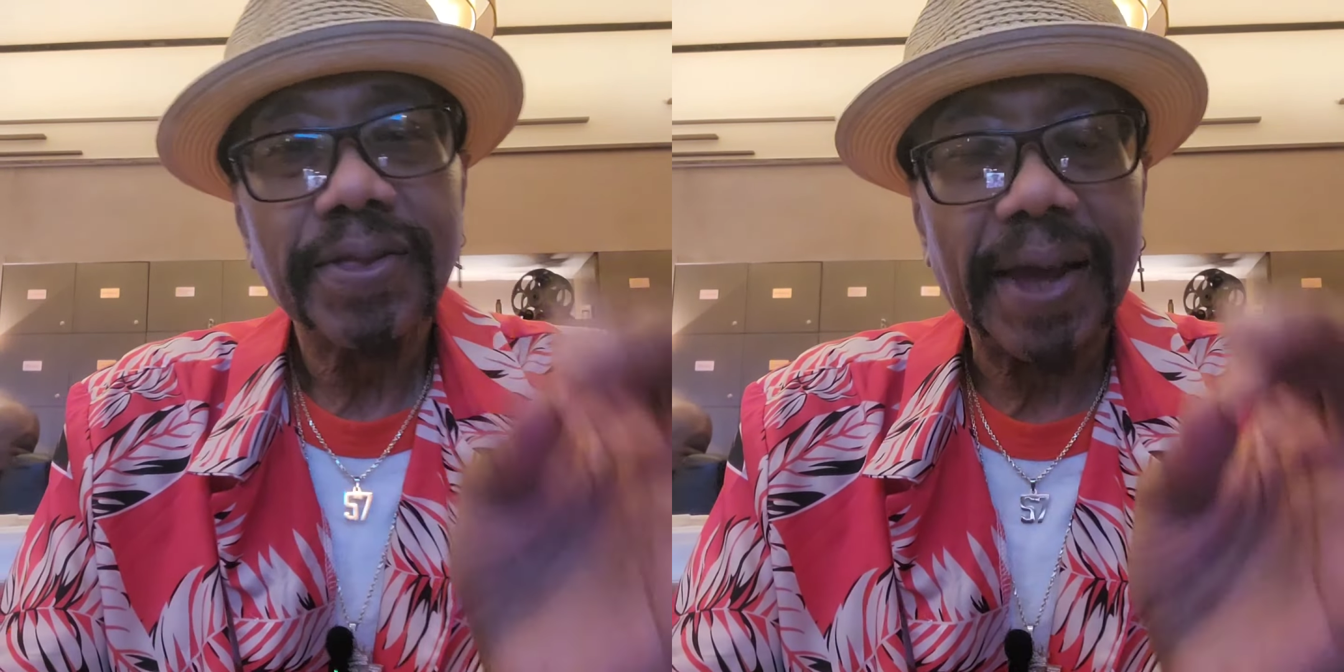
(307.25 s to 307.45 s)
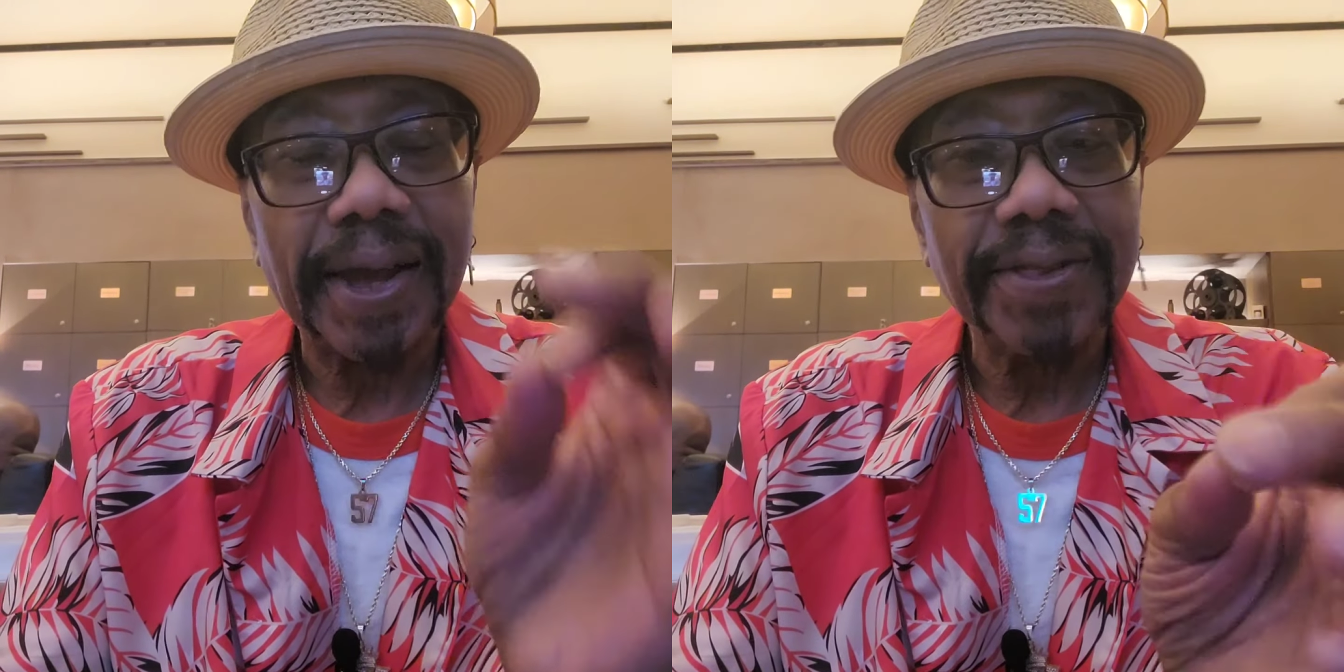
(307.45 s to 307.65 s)

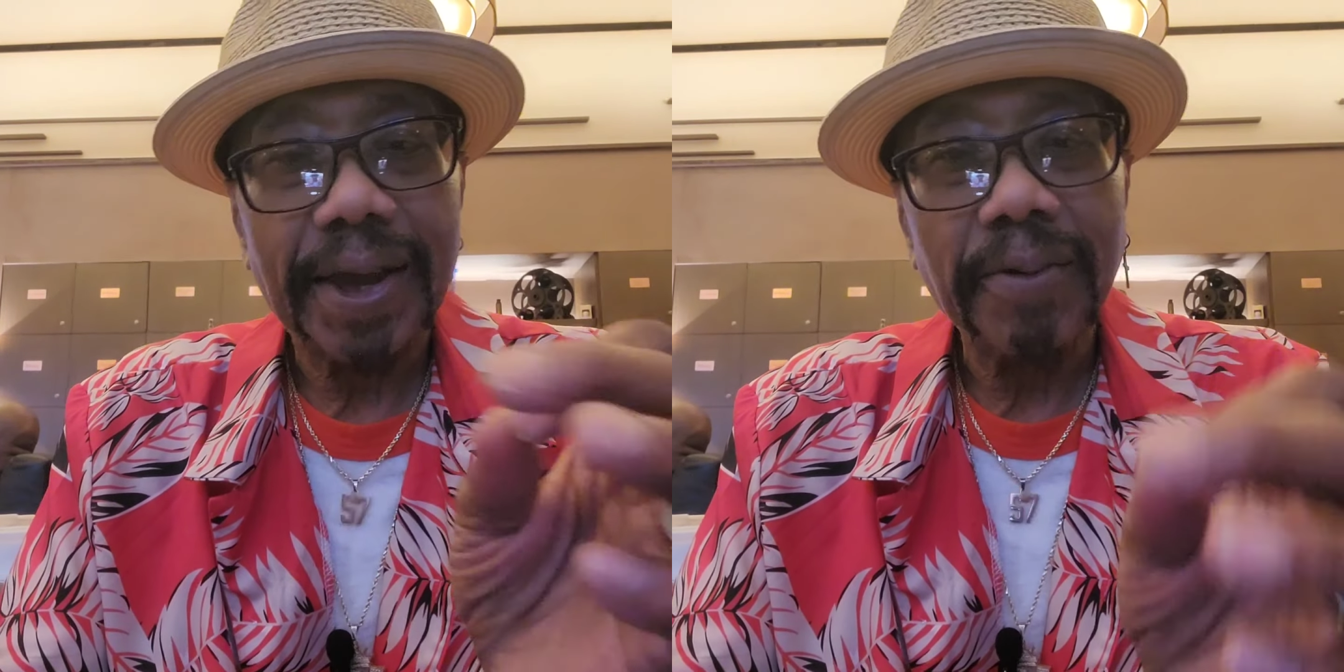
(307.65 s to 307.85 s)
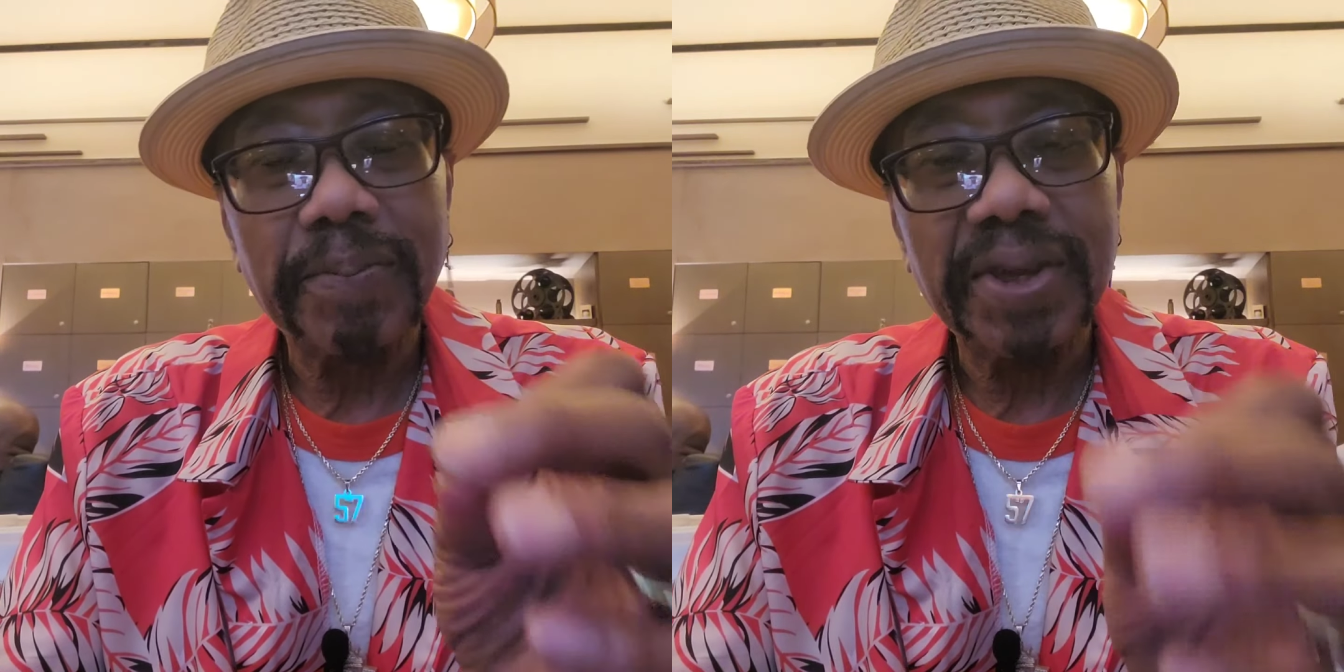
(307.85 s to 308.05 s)
That,
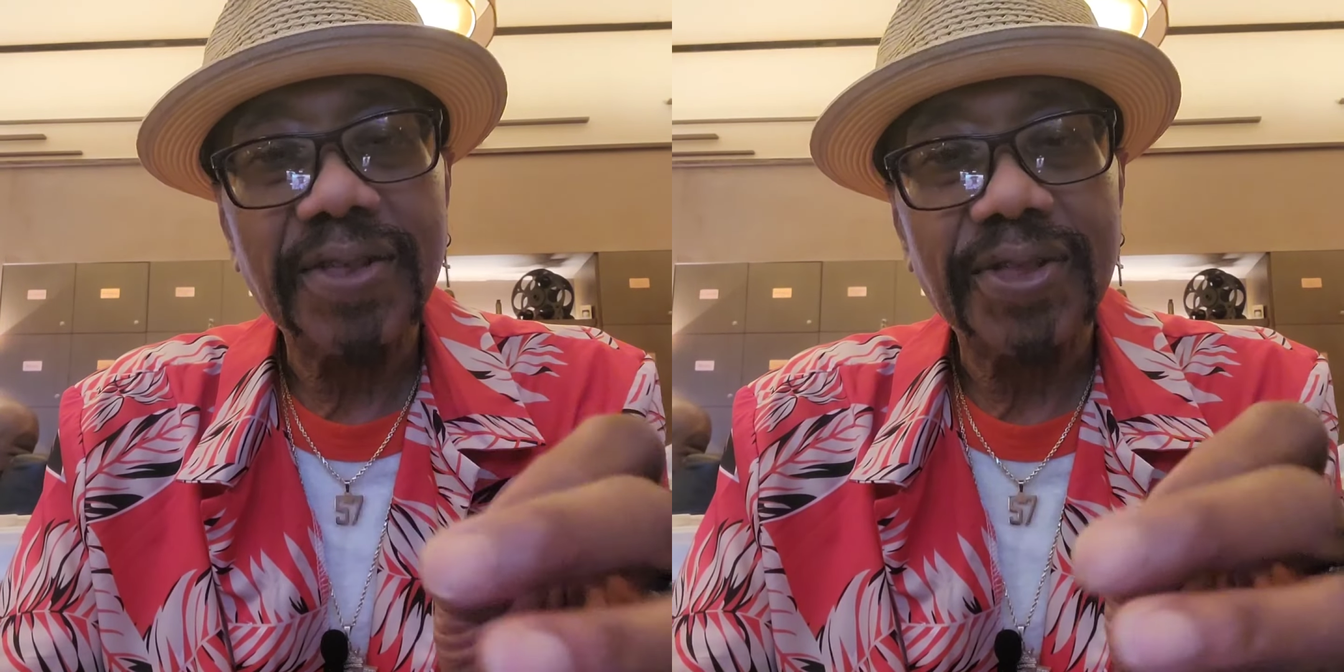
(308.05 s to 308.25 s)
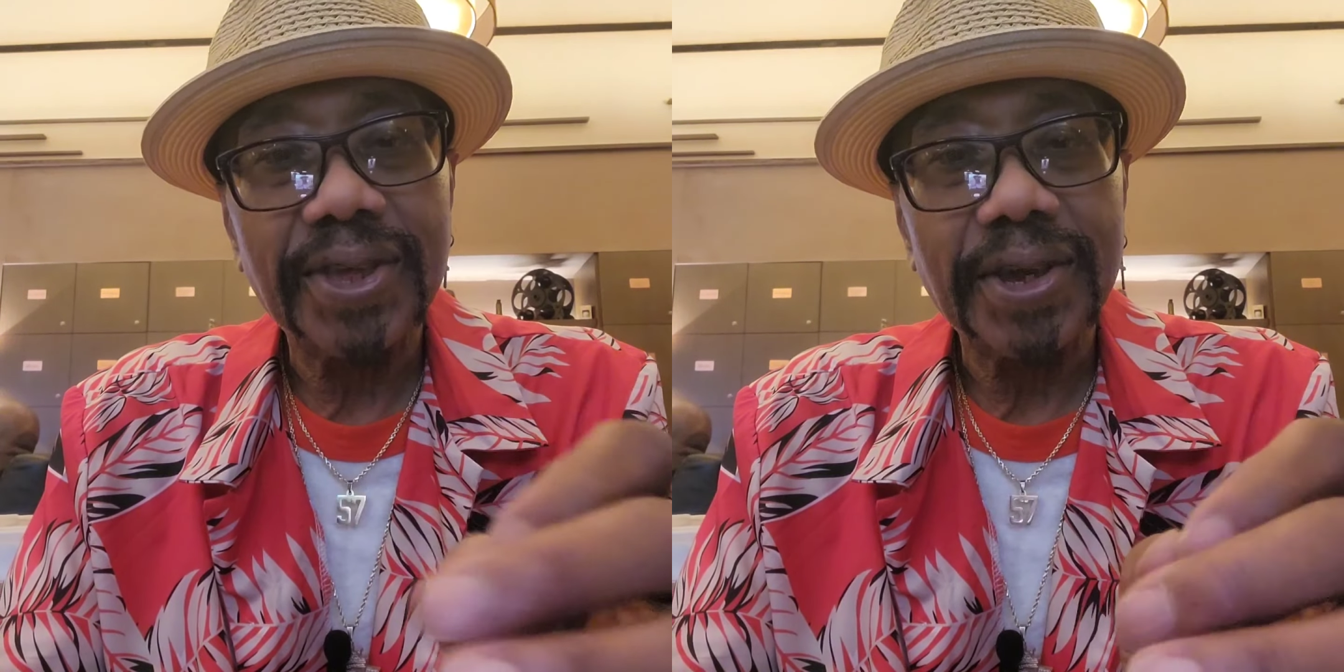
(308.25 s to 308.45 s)
that would
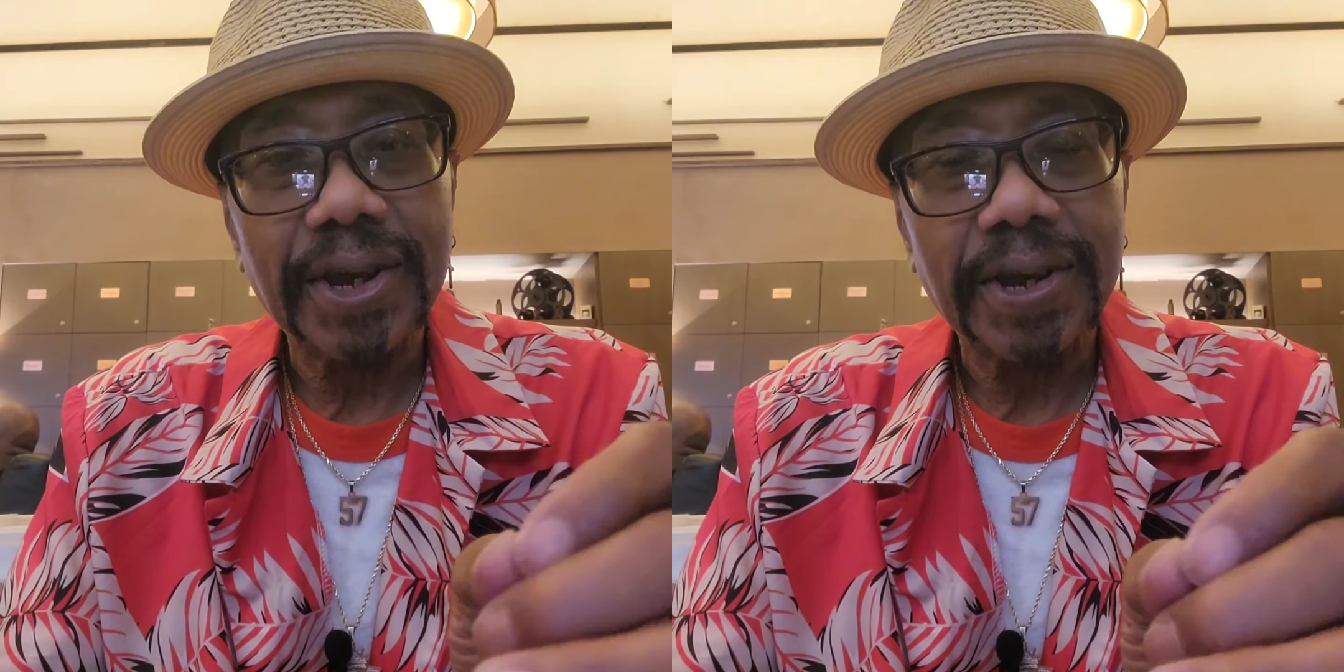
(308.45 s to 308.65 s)
be the